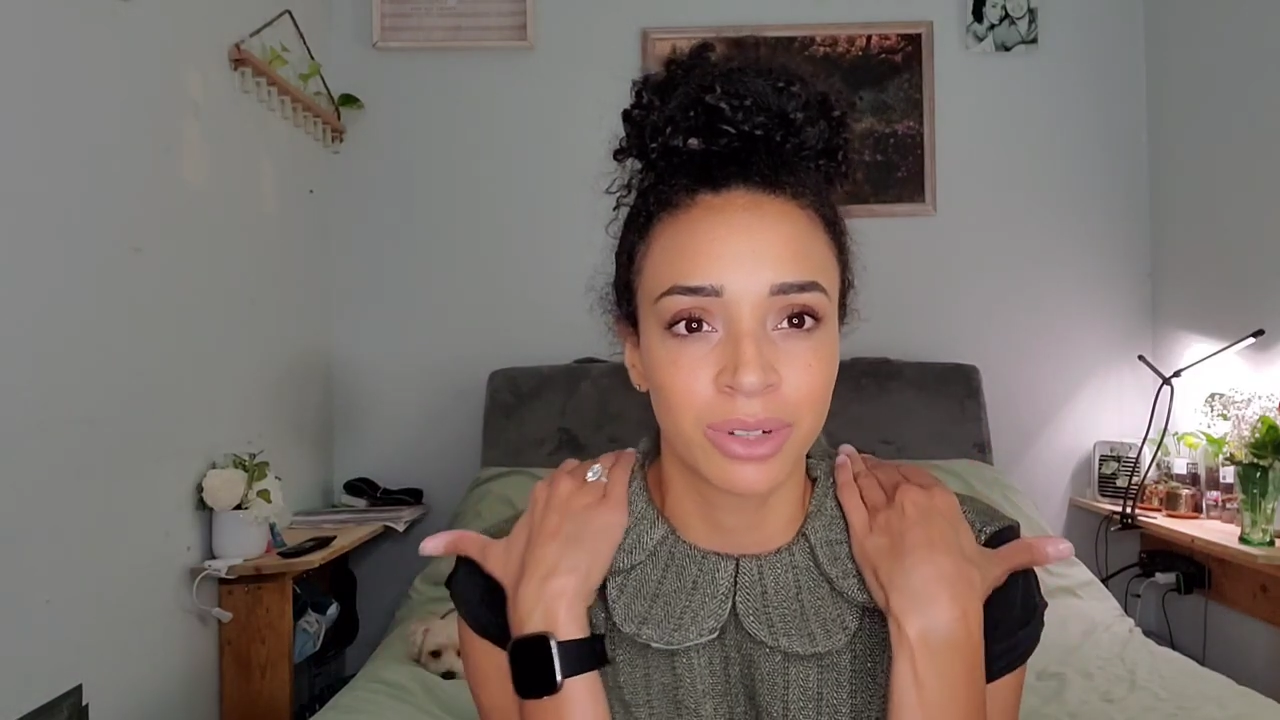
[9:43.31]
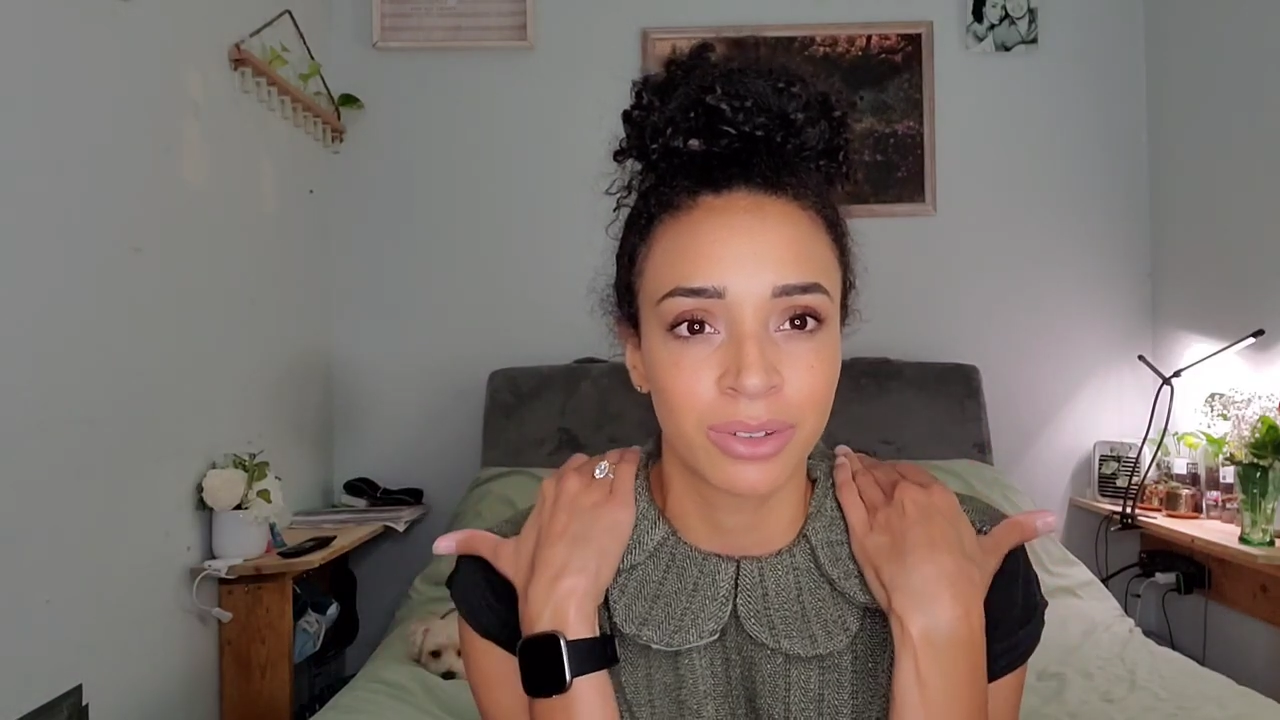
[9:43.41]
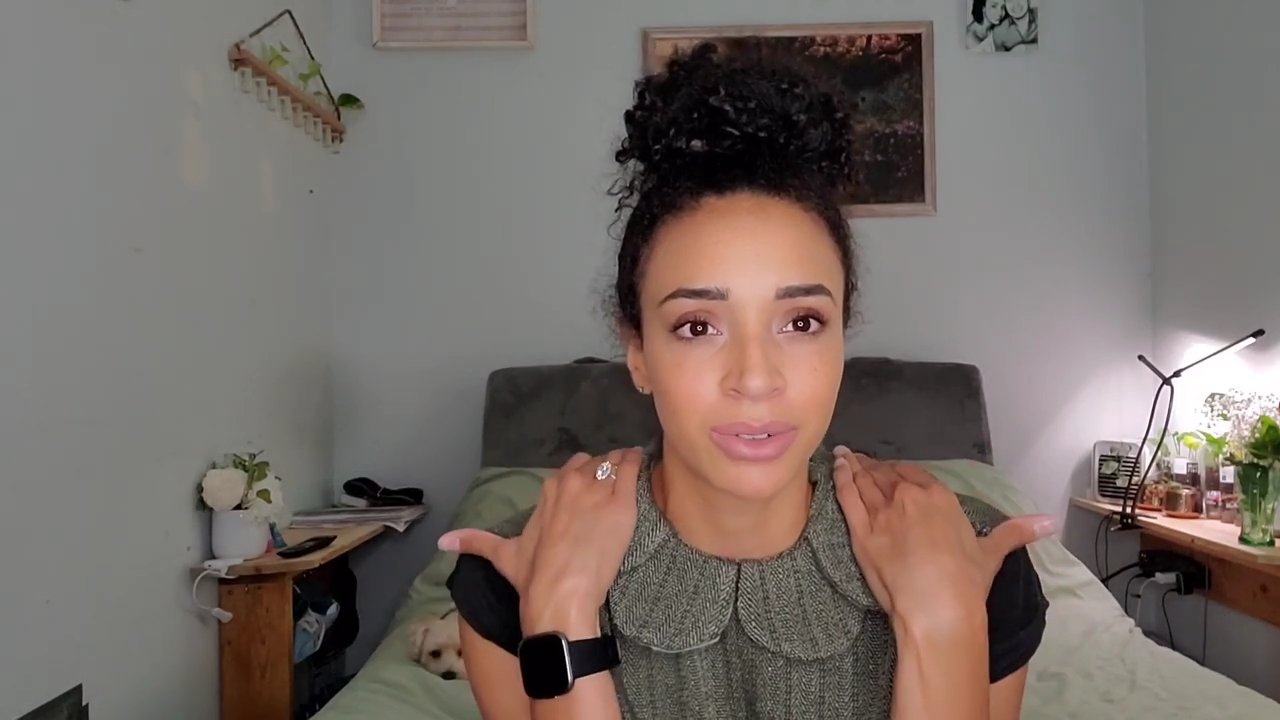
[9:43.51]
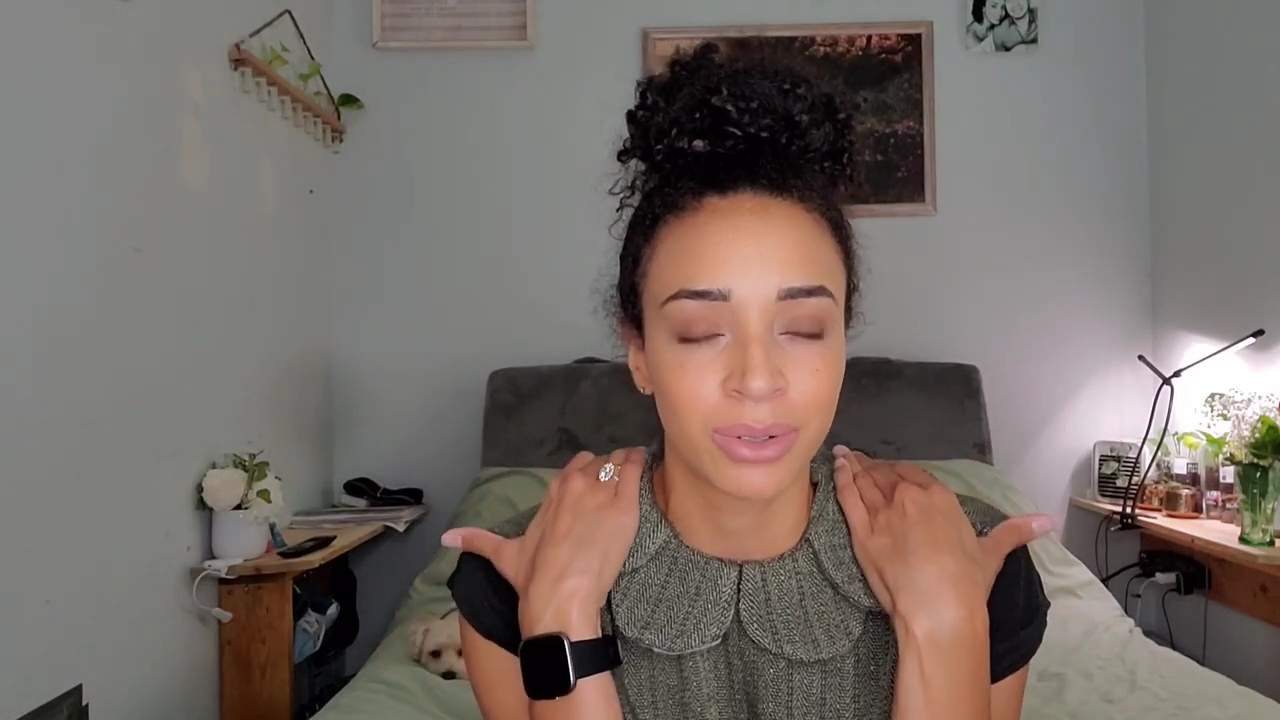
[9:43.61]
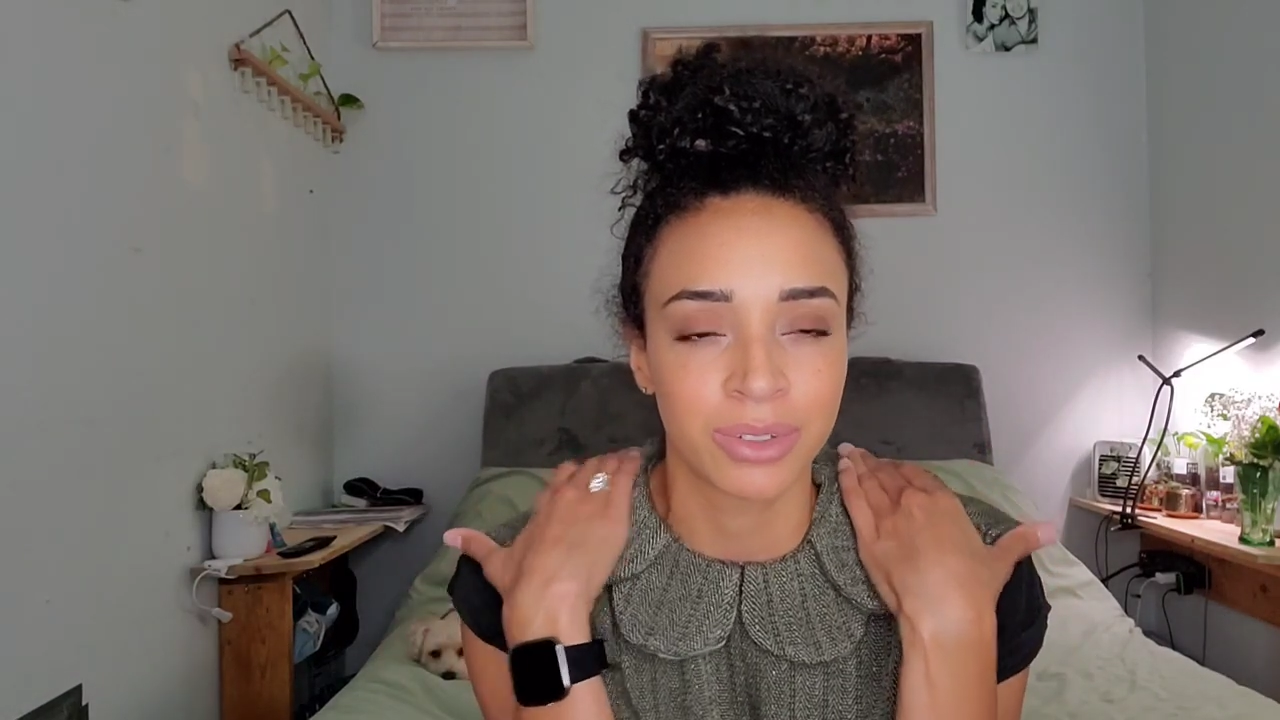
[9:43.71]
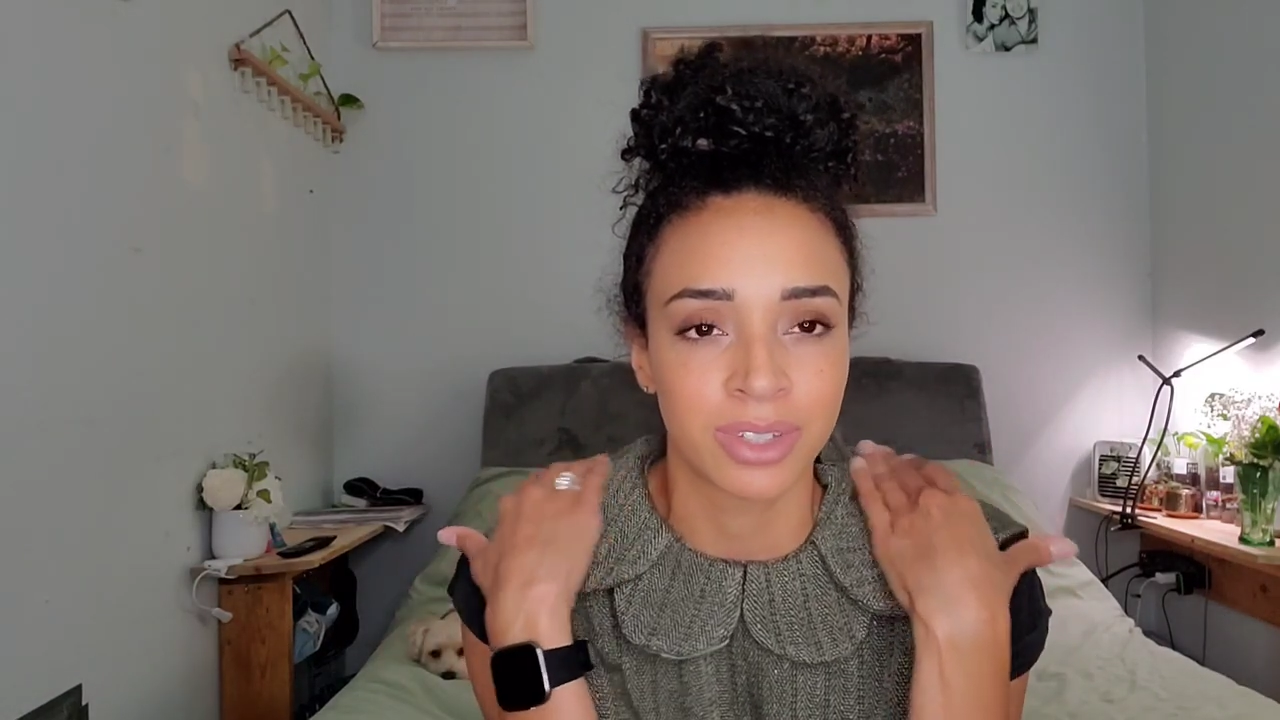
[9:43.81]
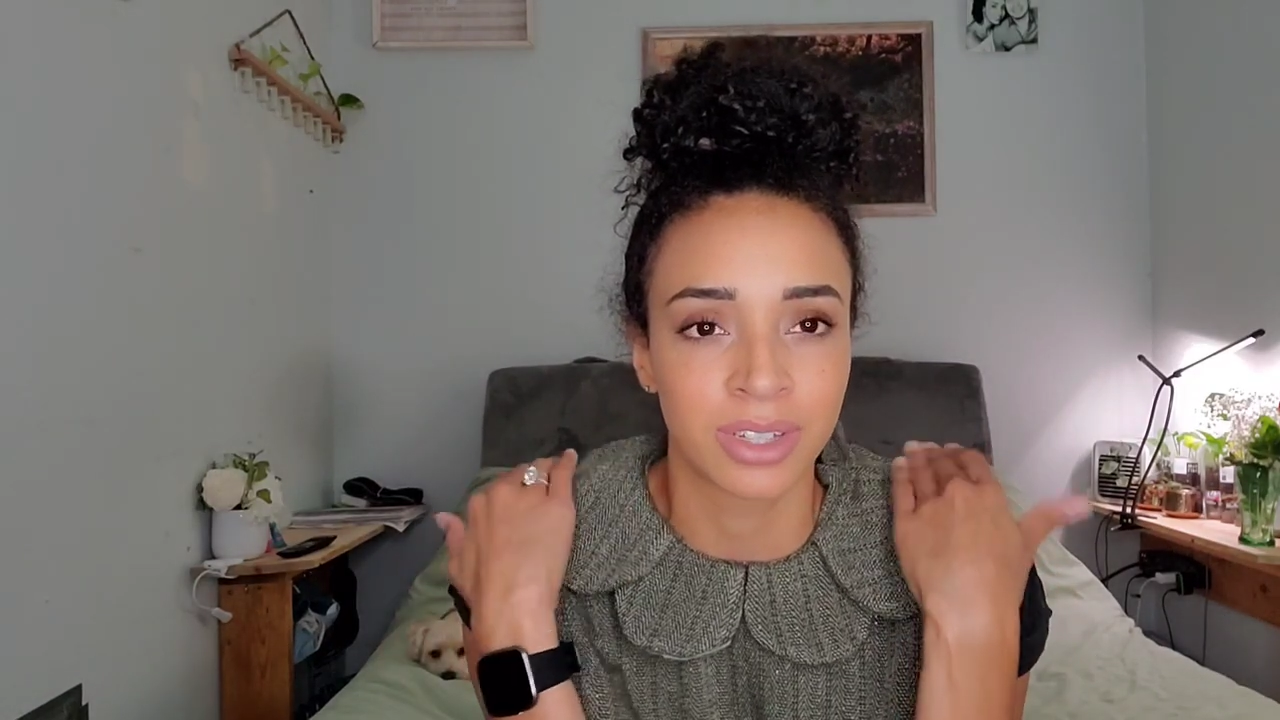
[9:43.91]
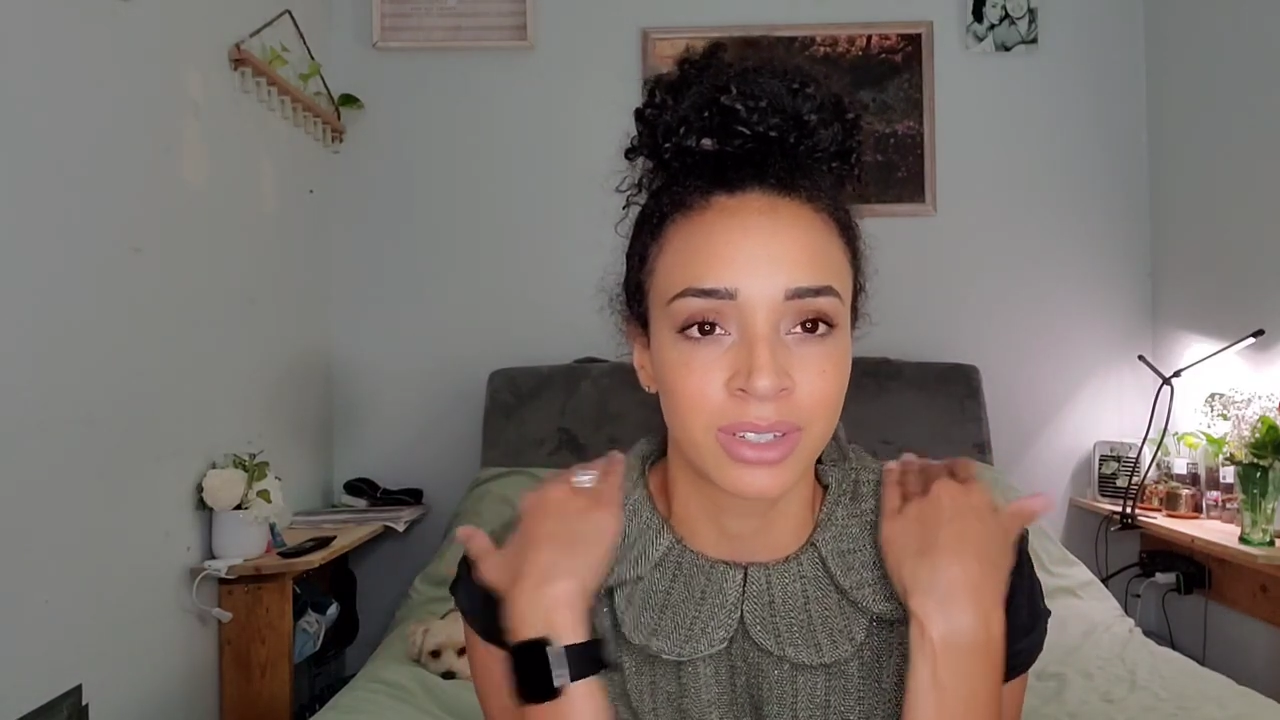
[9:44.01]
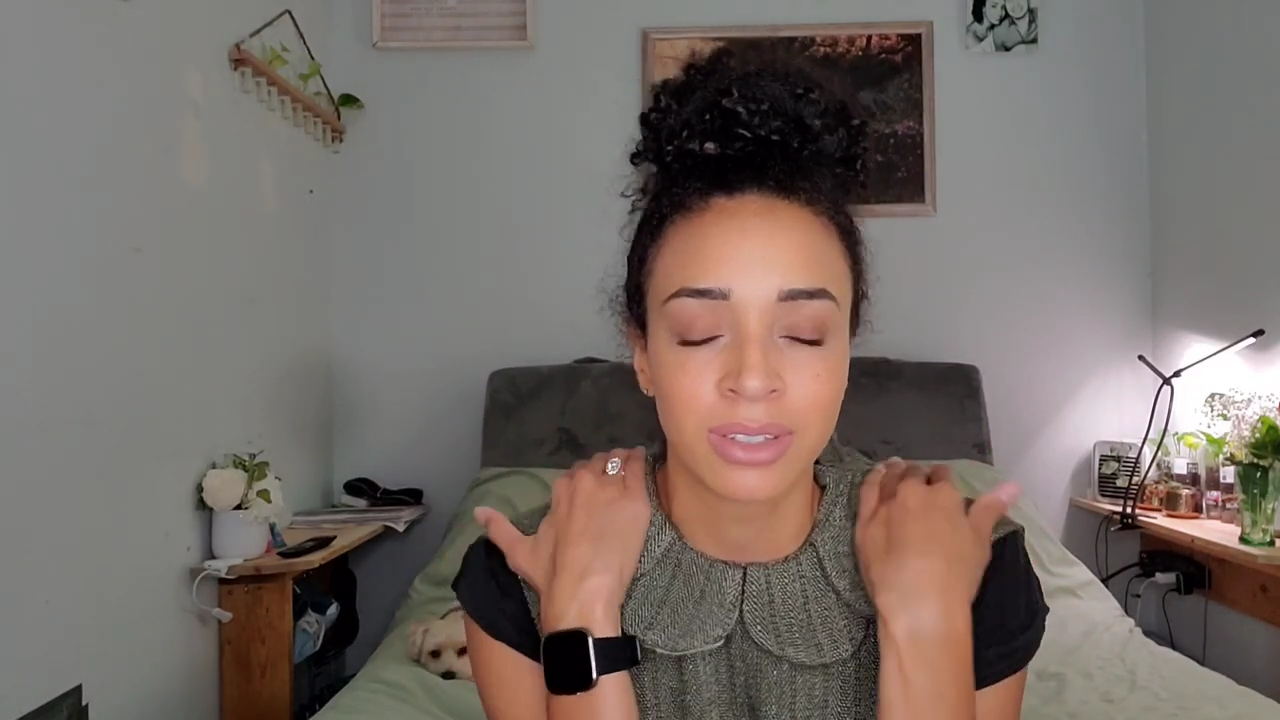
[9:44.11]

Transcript: if it was,